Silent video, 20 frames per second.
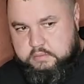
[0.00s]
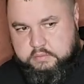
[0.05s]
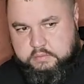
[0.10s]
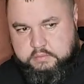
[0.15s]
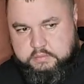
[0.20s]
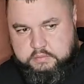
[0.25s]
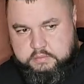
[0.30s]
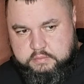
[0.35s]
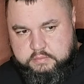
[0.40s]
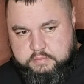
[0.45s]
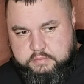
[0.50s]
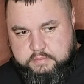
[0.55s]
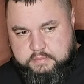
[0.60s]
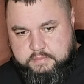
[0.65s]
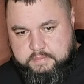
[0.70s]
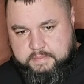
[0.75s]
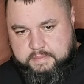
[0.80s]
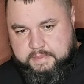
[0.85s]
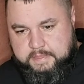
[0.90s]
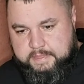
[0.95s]

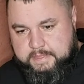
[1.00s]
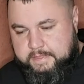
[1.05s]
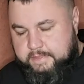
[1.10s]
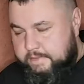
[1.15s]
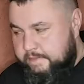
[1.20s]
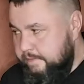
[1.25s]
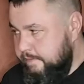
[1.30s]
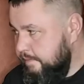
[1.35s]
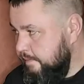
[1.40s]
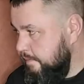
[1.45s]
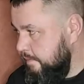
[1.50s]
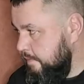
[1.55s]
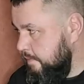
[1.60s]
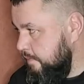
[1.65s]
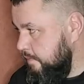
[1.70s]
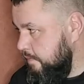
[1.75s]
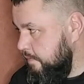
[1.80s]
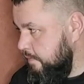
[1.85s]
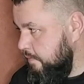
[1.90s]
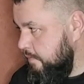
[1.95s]

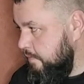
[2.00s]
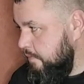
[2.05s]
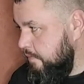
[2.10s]
[no speech]